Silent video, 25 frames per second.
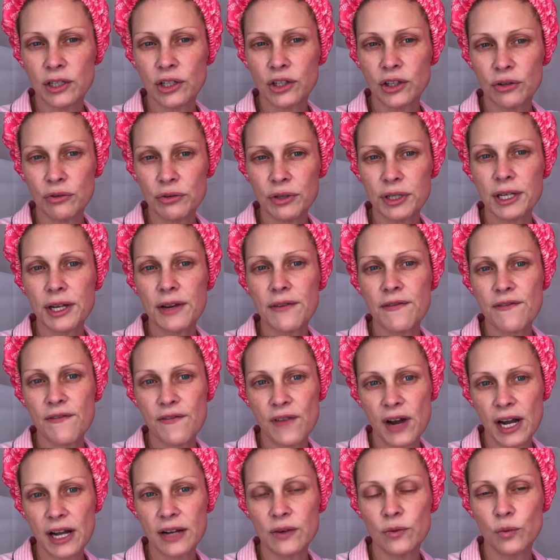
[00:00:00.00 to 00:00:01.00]
you can
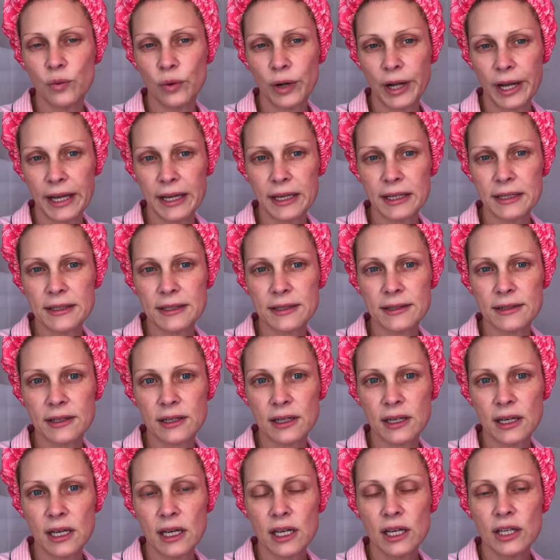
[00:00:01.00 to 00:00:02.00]
find ways
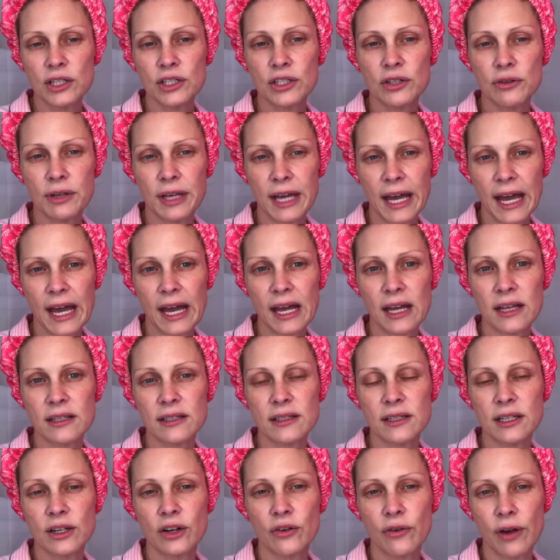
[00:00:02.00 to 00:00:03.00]
to
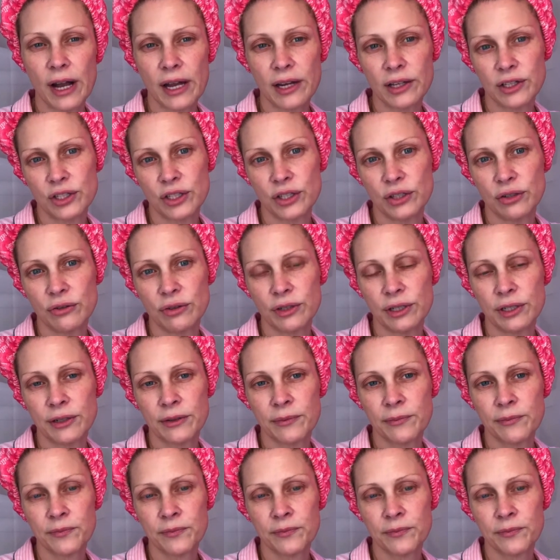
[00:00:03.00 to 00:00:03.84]
cast gratitude.